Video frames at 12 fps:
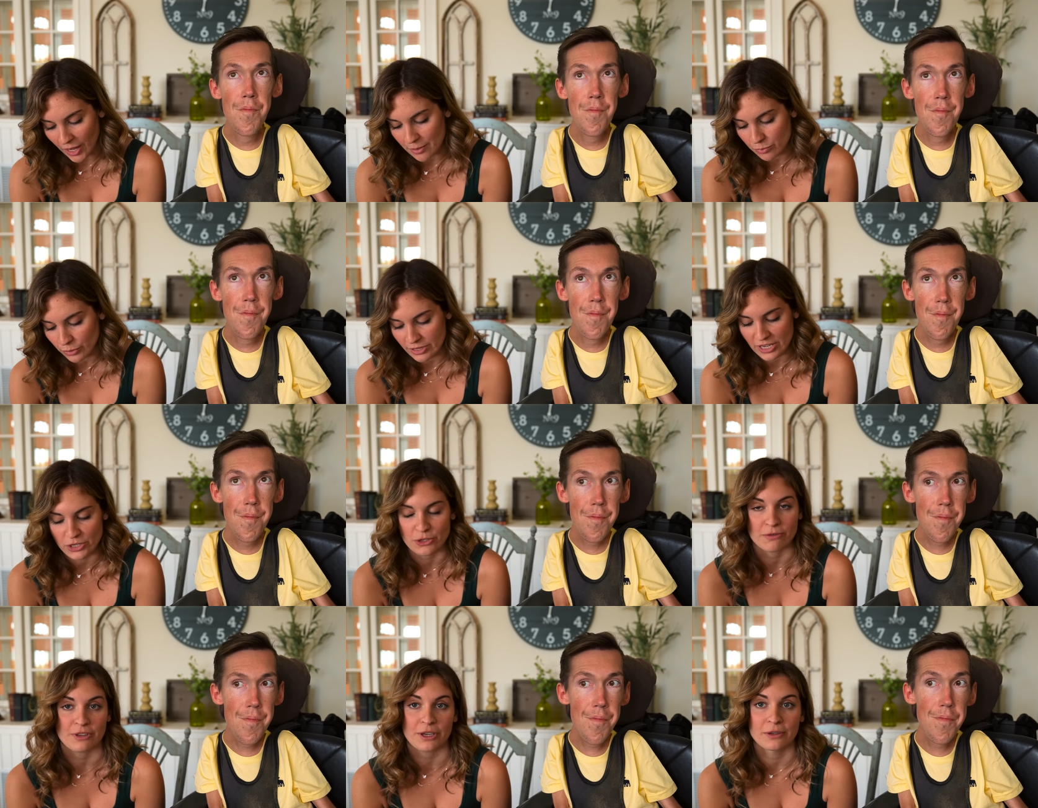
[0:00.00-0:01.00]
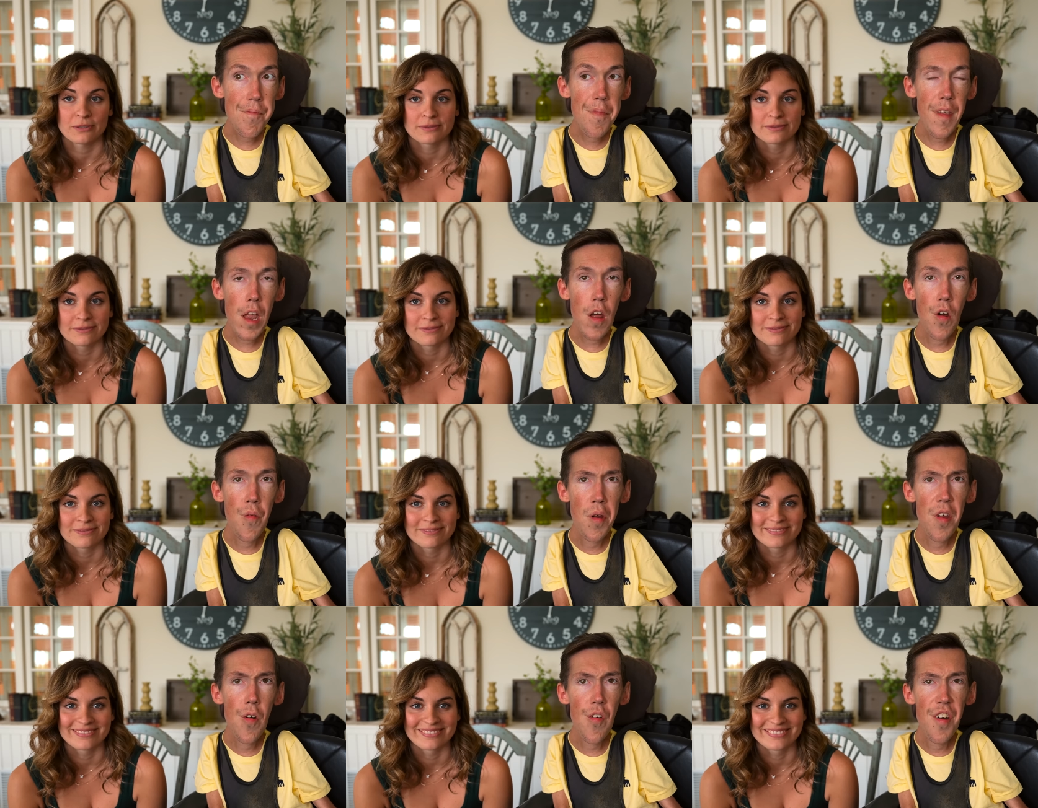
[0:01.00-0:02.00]
Speaker 1: come with each of you?
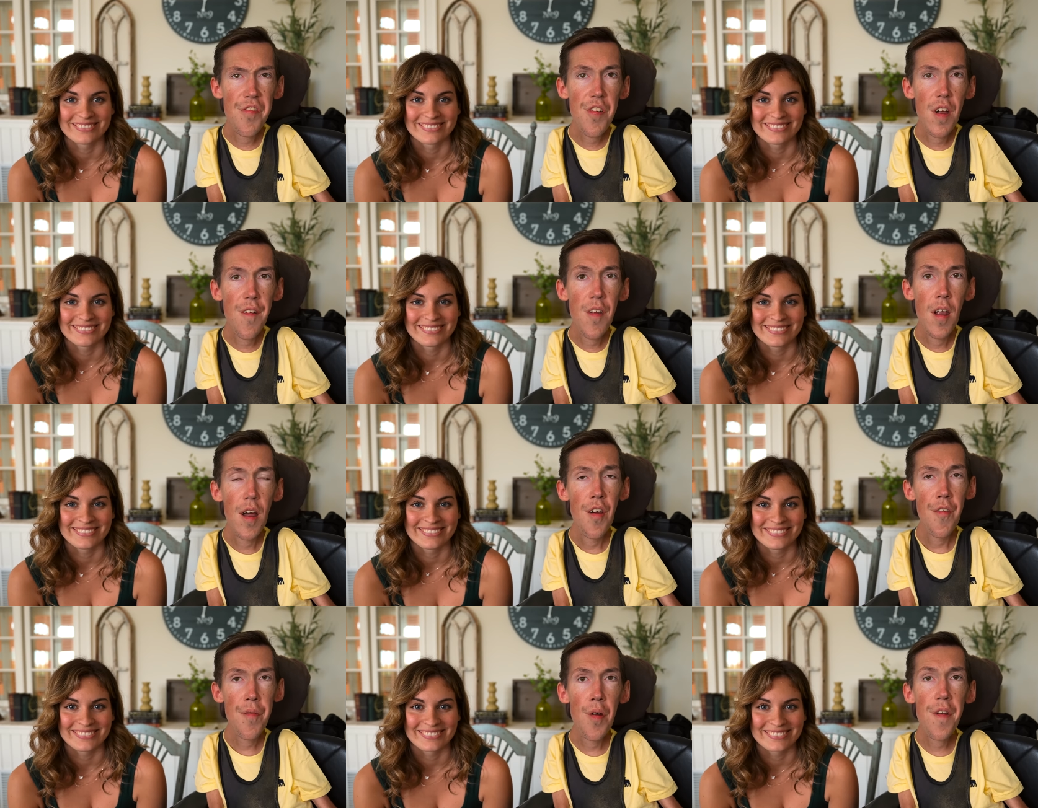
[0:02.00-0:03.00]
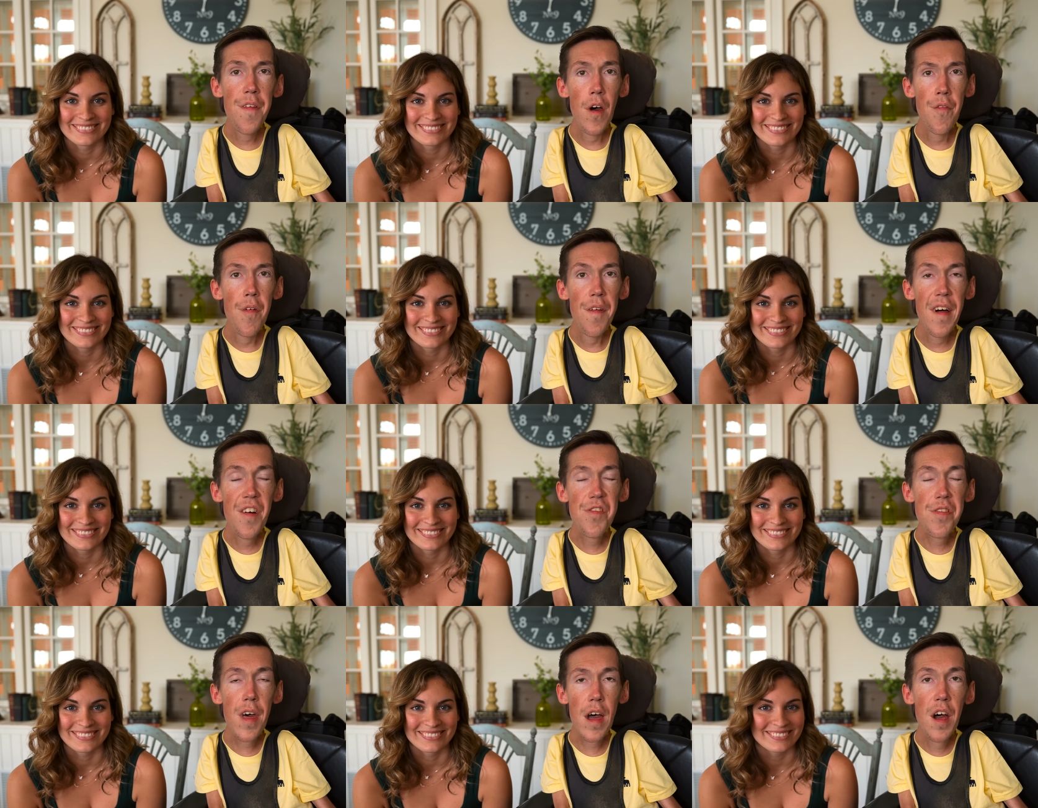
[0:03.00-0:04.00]
Speaker 2: Great question. Very thoughtful.
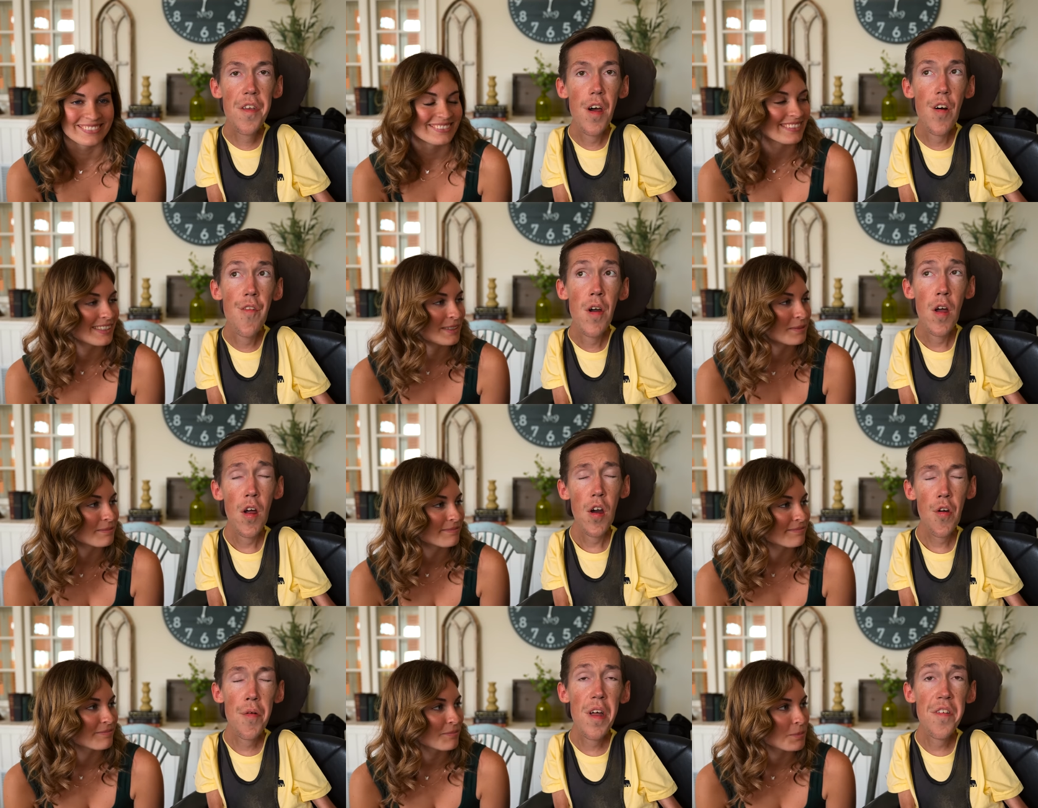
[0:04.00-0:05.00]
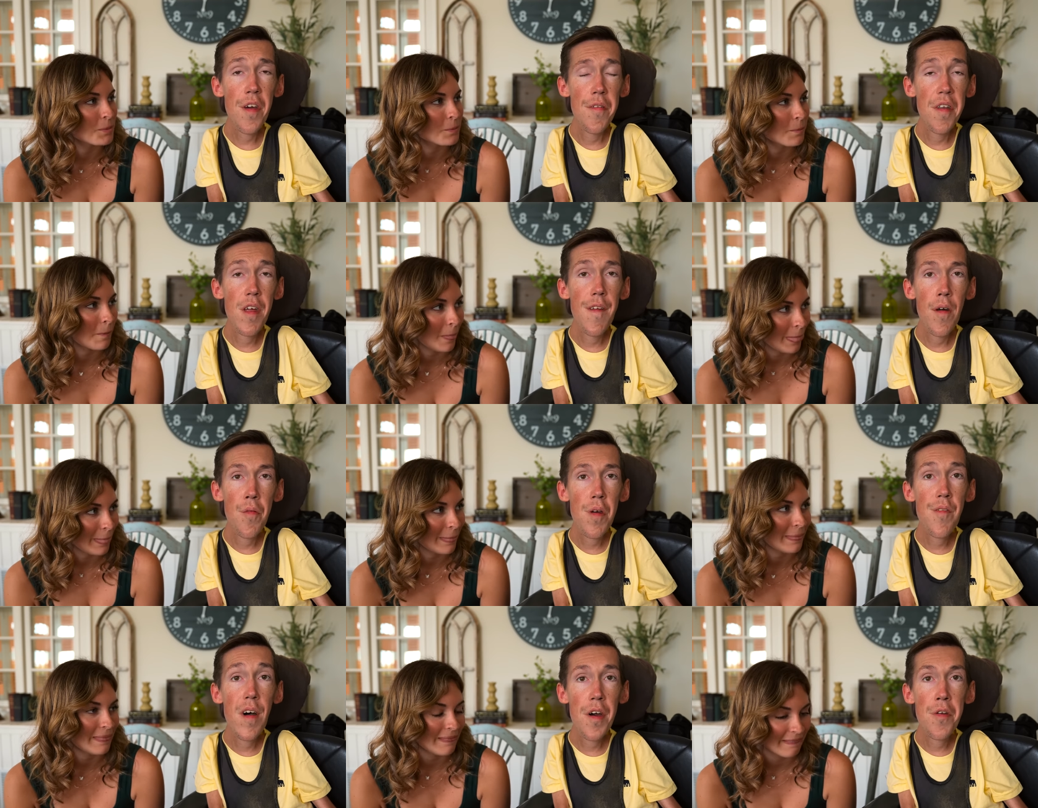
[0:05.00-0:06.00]
That's the kind of creativity that
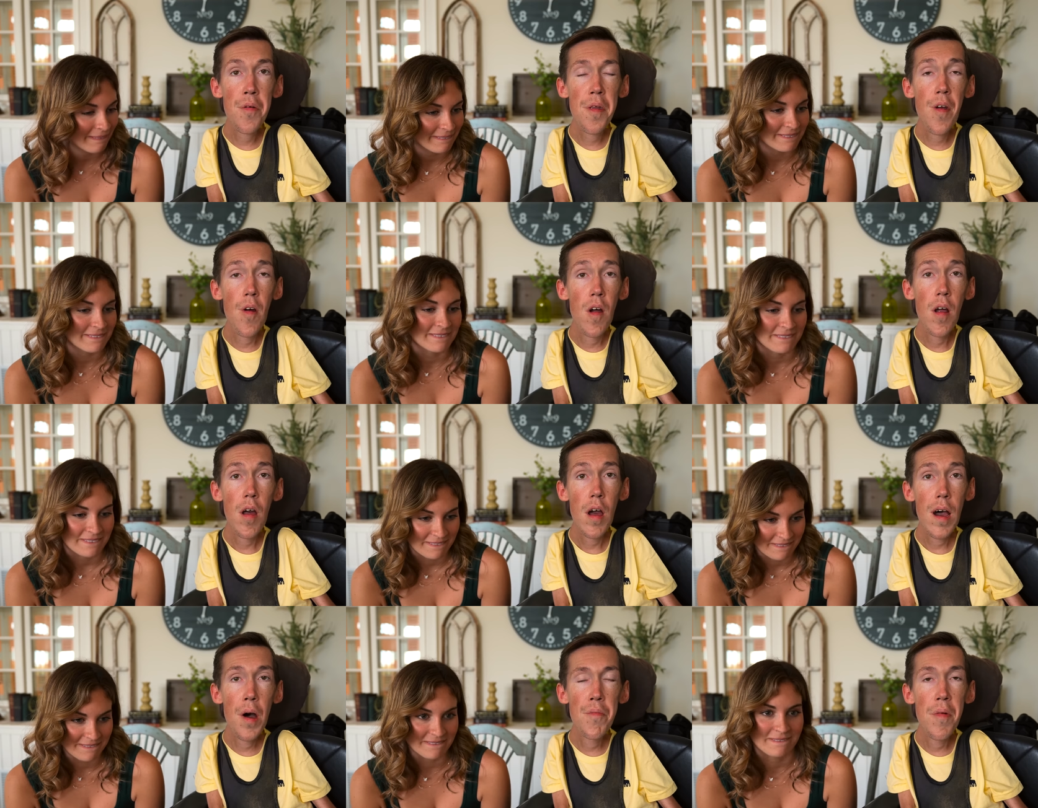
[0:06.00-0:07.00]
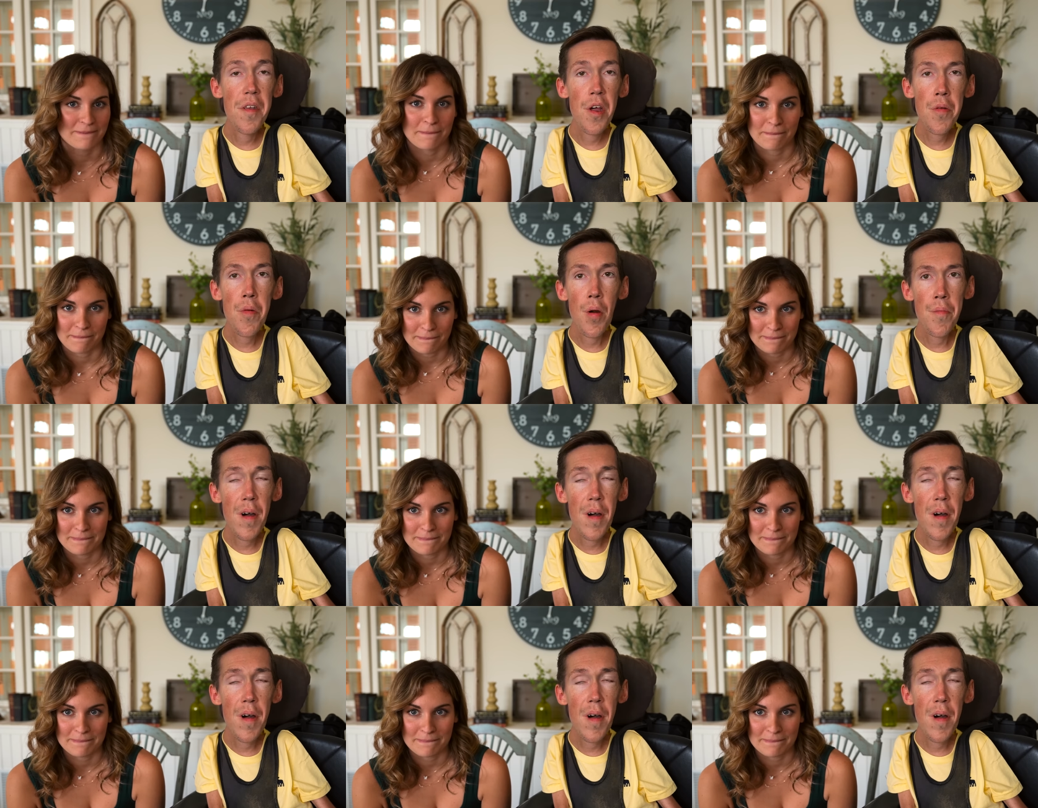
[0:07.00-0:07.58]
we value here at Monday Grub